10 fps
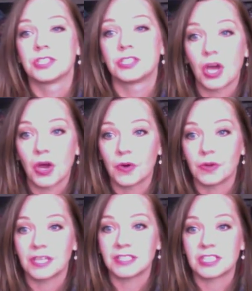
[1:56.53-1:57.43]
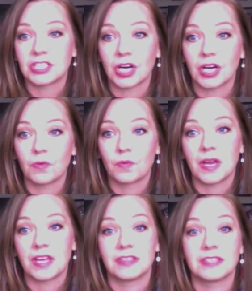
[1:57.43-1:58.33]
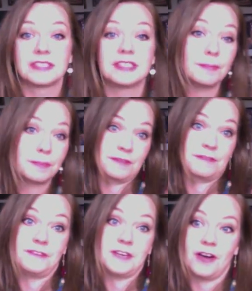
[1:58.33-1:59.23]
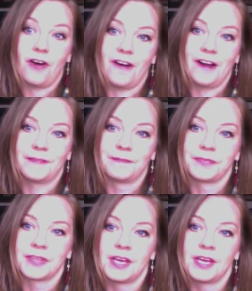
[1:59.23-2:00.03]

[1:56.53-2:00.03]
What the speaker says: So let's start with Zipwire.